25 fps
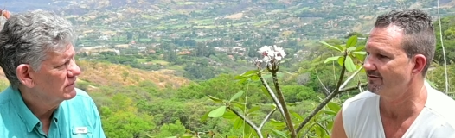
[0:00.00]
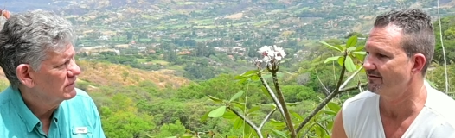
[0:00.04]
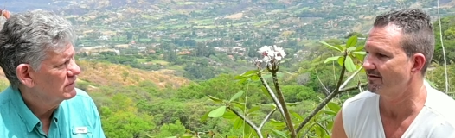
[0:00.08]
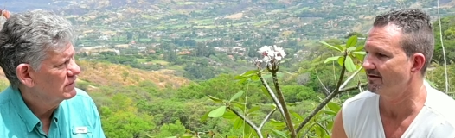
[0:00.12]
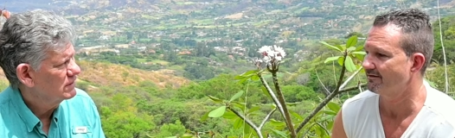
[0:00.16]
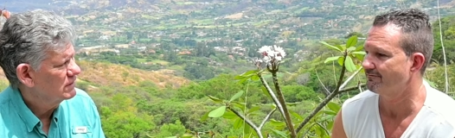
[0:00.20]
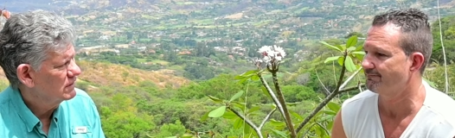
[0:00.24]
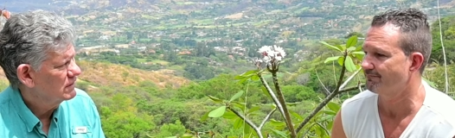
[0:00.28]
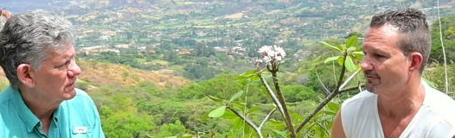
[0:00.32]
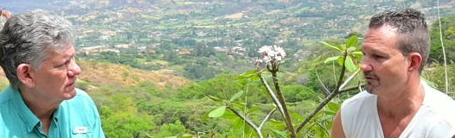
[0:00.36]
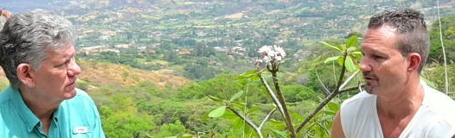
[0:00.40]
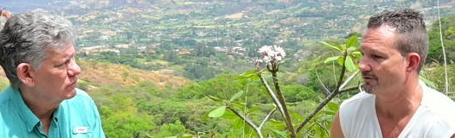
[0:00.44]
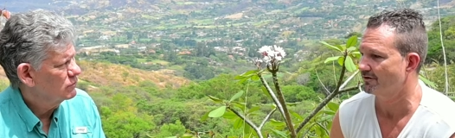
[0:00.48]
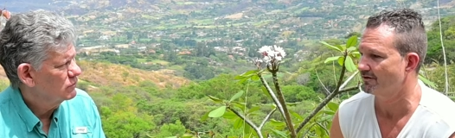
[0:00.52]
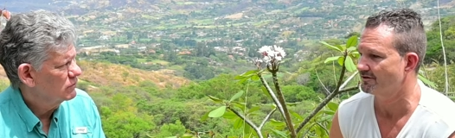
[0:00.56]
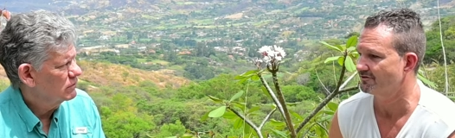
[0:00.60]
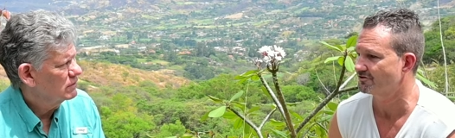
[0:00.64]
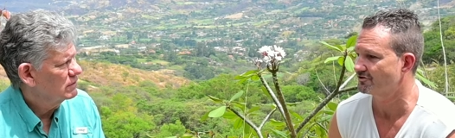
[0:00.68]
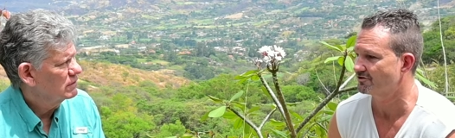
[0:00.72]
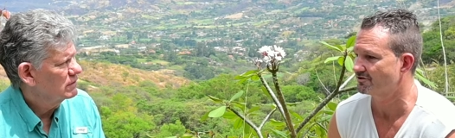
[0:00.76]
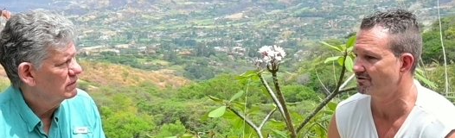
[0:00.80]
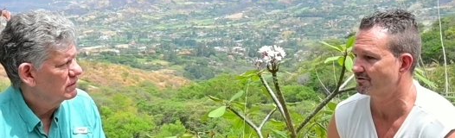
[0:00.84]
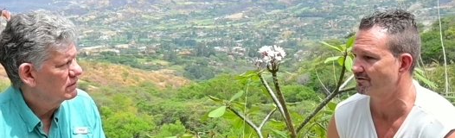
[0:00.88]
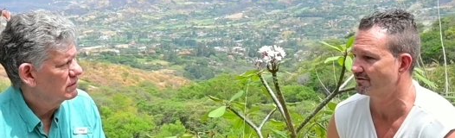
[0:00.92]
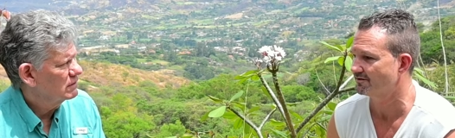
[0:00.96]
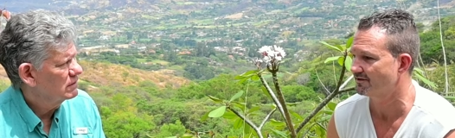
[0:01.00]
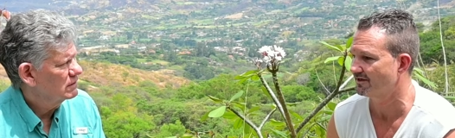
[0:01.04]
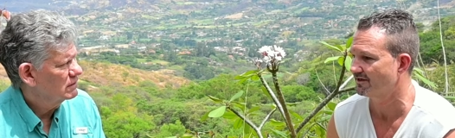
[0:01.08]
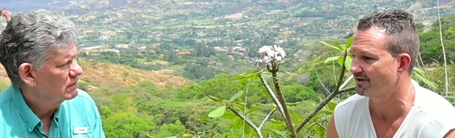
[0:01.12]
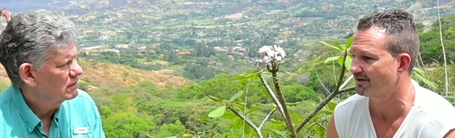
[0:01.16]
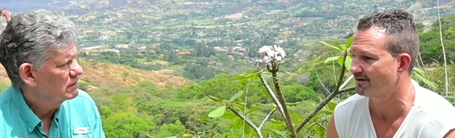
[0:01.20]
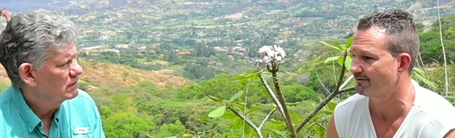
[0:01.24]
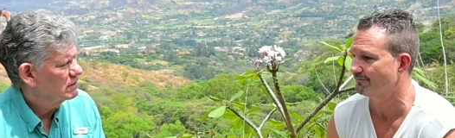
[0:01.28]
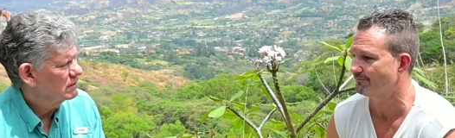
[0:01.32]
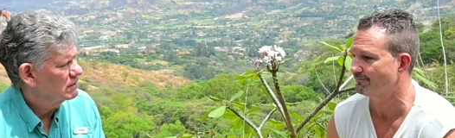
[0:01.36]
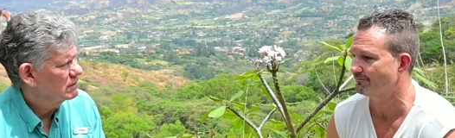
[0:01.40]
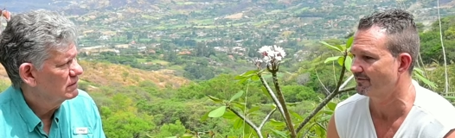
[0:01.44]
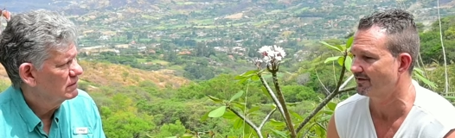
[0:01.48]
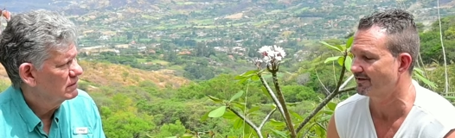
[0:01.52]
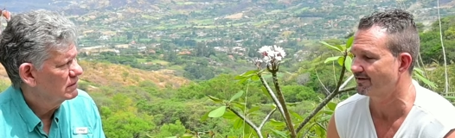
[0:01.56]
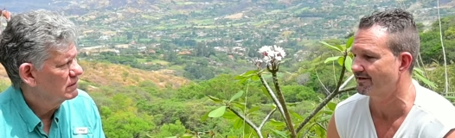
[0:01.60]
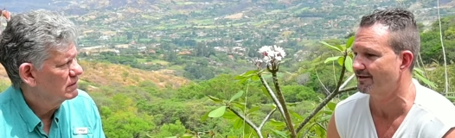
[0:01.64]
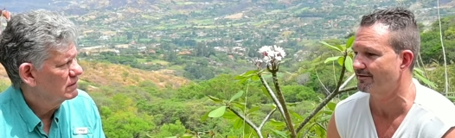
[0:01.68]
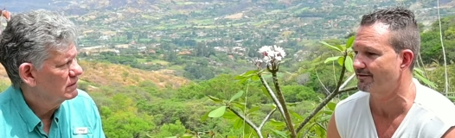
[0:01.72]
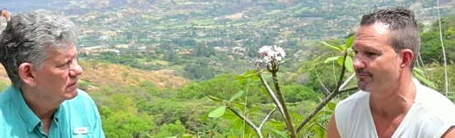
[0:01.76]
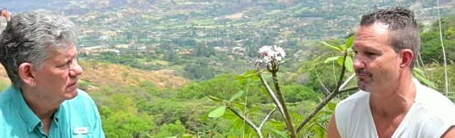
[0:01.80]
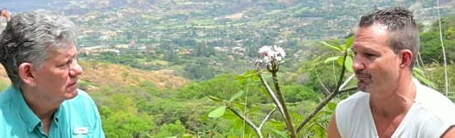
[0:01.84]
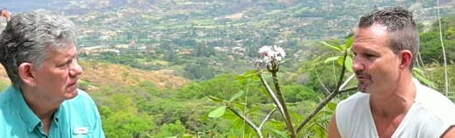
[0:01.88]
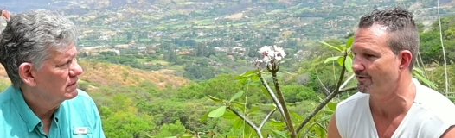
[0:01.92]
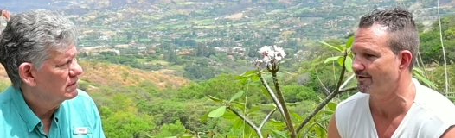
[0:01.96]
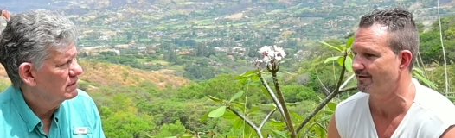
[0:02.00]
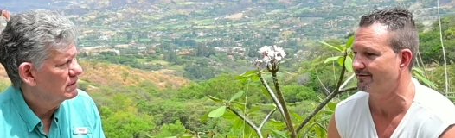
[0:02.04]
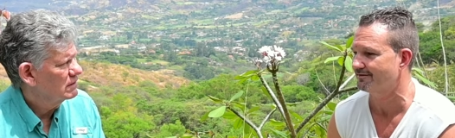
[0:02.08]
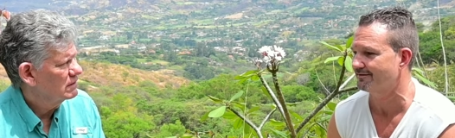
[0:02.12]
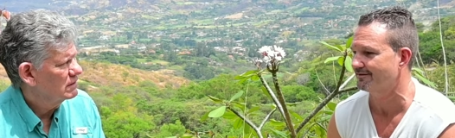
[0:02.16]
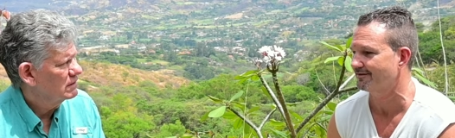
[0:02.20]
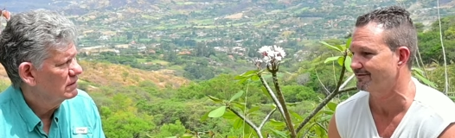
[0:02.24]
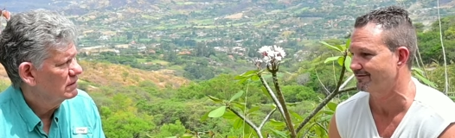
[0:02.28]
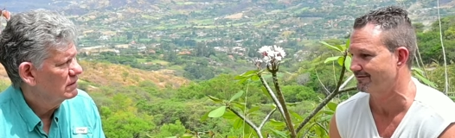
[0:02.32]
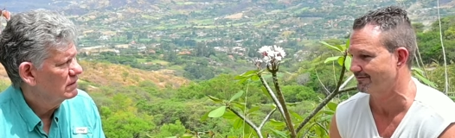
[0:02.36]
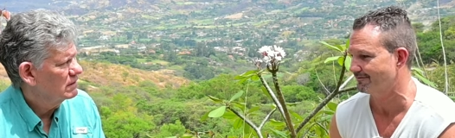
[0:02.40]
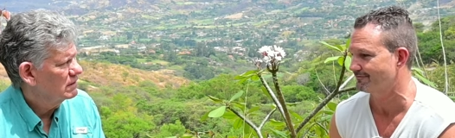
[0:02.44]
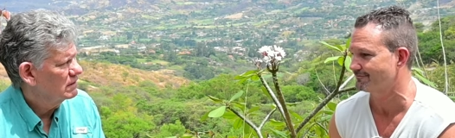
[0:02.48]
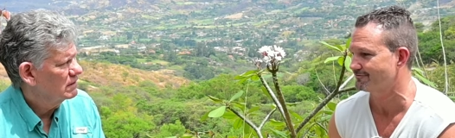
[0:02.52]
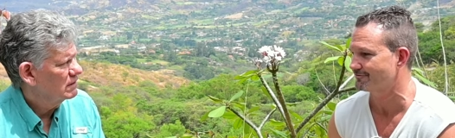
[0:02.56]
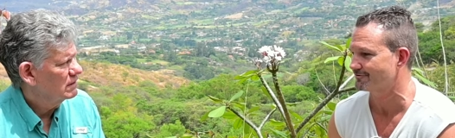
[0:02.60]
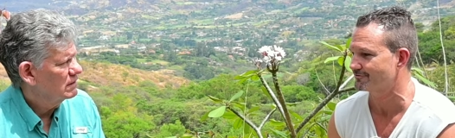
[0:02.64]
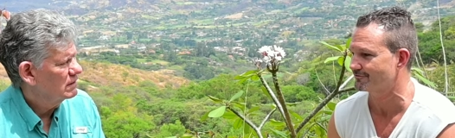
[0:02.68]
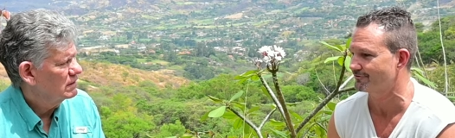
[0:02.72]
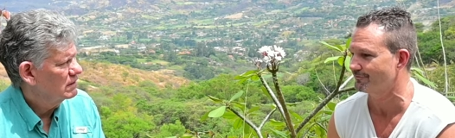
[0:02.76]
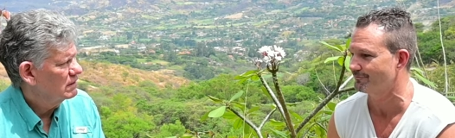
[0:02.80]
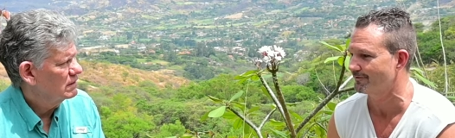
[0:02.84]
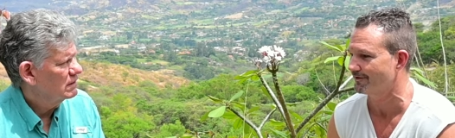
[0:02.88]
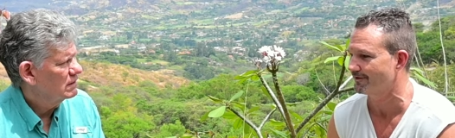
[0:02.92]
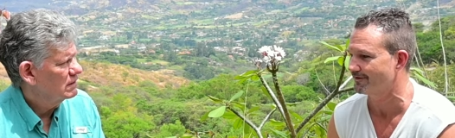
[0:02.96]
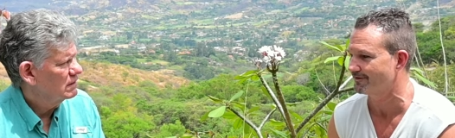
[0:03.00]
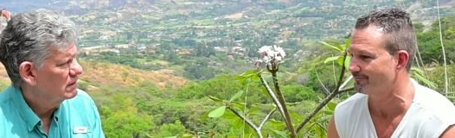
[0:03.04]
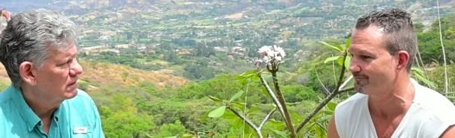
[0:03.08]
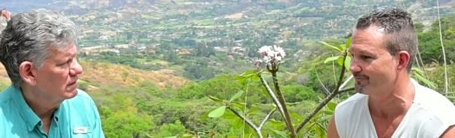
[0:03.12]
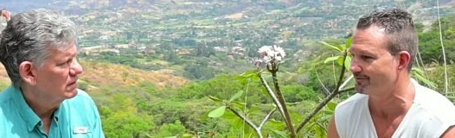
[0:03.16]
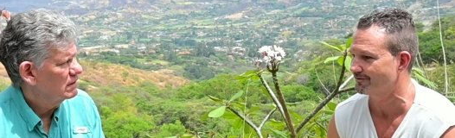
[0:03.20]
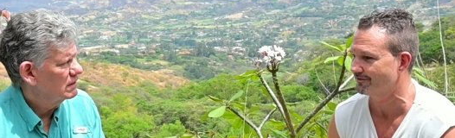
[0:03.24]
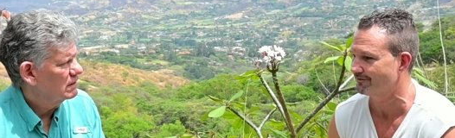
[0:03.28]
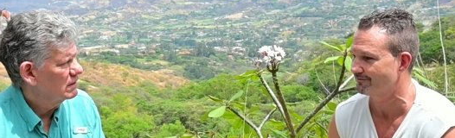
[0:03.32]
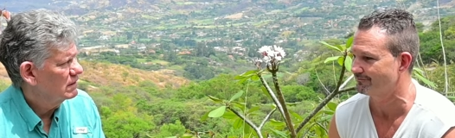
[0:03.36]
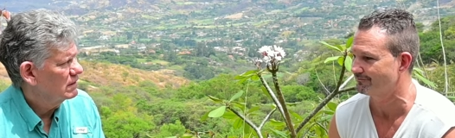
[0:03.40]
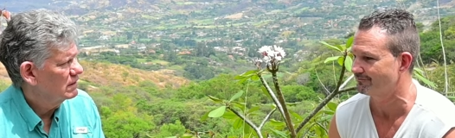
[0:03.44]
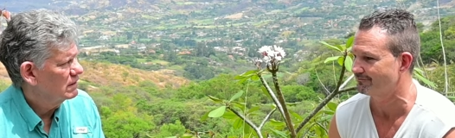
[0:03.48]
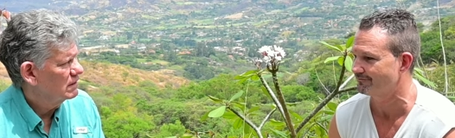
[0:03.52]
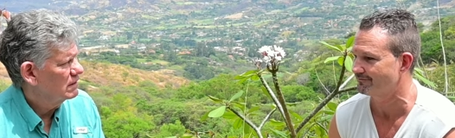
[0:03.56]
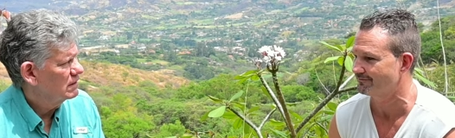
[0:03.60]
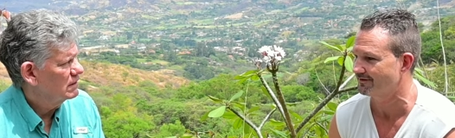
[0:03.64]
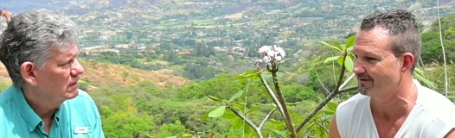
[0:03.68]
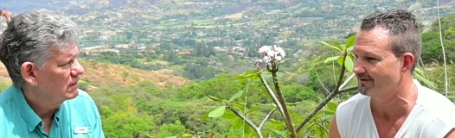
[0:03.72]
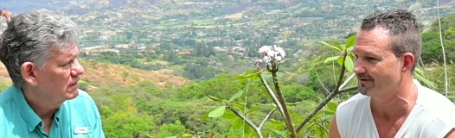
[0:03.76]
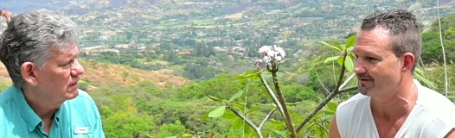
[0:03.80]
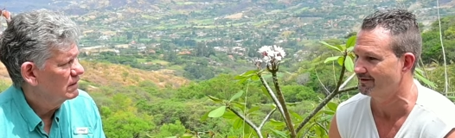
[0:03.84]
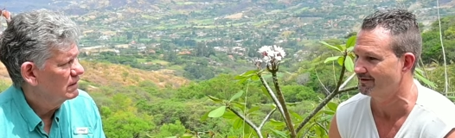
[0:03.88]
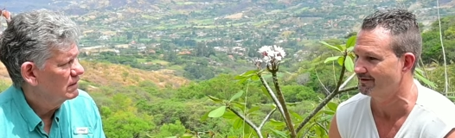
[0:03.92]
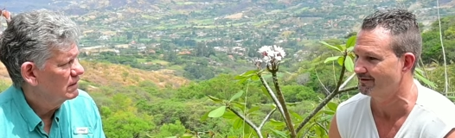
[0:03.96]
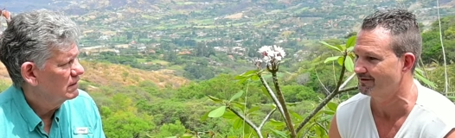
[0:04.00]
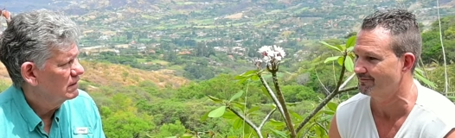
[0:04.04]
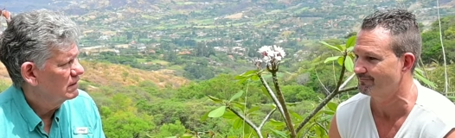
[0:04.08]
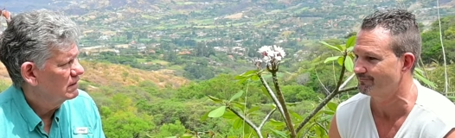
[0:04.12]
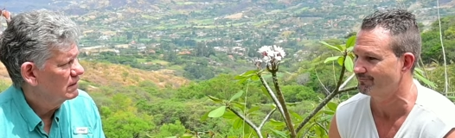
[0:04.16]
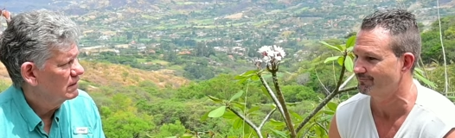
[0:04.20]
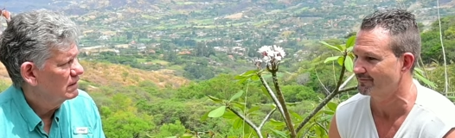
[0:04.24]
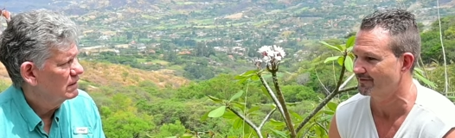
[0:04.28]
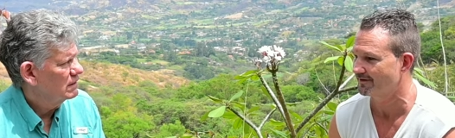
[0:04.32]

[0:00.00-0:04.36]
Speaker 1: they forage. Um, another weird thing that you just reminded me of uh,